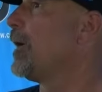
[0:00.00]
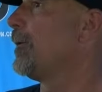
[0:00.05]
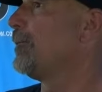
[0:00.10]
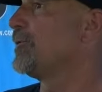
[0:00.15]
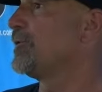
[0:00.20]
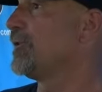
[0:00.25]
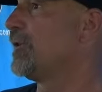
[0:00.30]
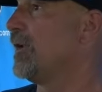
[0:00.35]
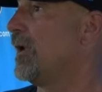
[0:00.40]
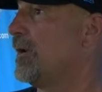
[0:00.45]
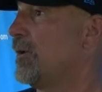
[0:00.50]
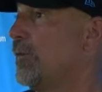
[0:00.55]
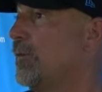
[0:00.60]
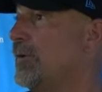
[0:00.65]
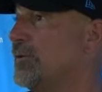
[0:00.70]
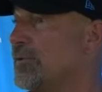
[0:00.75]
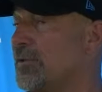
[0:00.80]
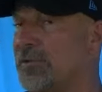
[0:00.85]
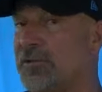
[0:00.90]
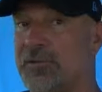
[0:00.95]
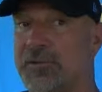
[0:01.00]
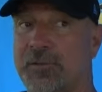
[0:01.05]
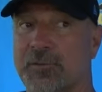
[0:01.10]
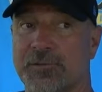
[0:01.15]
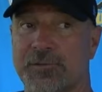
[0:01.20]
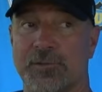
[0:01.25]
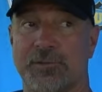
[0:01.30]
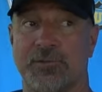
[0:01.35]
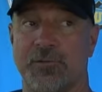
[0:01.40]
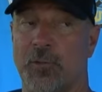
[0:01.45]
Obviously, I know he's a he
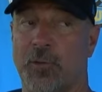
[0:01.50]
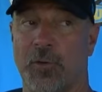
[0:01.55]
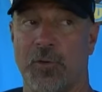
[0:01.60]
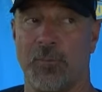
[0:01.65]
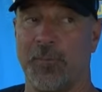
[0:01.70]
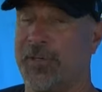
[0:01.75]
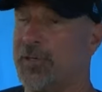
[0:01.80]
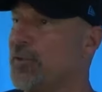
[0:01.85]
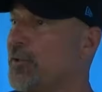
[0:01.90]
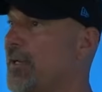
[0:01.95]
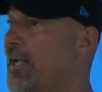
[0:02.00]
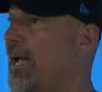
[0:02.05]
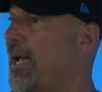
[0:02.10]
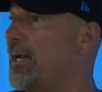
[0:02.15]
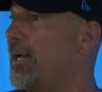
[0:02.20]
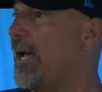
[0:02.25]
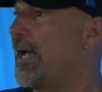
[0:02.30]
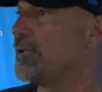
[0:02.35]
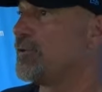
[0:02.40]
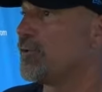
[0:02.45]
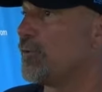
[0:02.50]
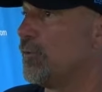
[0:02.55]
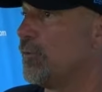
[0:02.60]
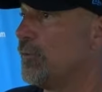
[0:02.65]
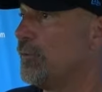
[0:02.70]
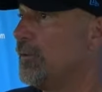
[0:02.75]
was a 200 meter guy in high school.